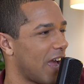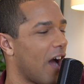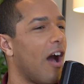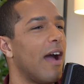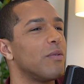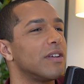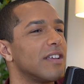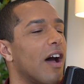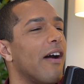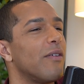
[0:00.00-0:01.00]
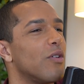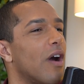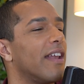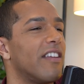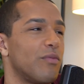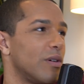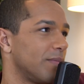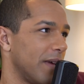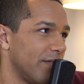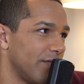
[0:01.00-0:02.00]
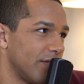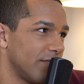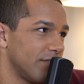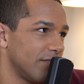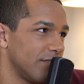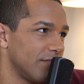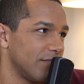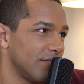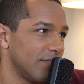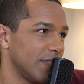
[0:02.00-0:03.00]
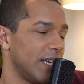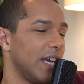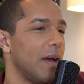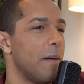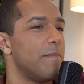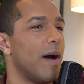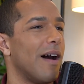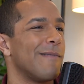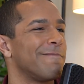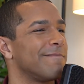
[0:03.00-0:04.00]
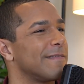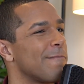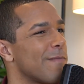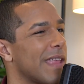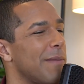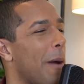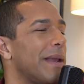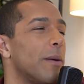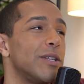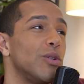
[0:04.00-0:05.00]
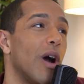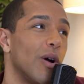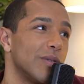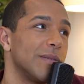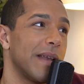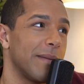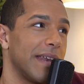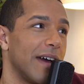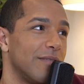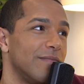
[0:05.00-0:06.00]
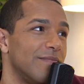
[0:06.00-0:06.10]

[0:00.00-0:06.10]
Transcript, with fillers: I I I love Will Smith. Okay. But he might be a little bit too old to play me now.